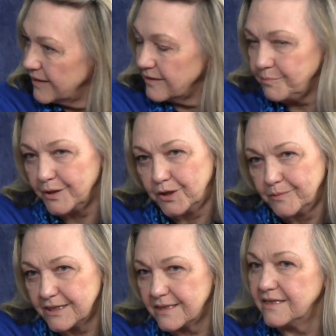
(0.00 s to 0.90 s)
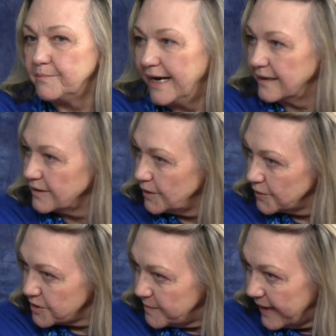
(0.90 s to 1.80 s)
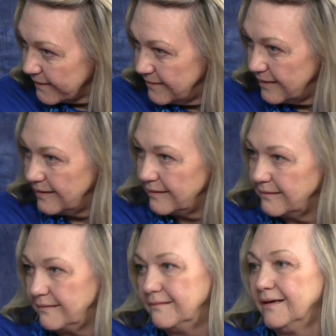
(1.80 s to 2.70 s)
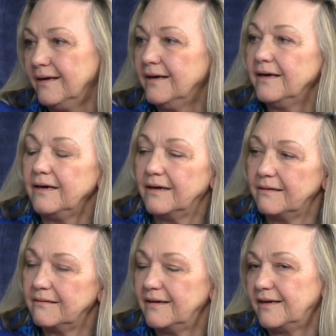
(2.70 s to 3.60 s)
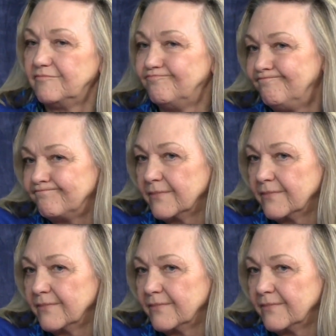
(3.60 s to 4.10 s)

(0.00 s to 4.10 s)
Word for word: the diplomas and the bandolos back then and yeah. and um,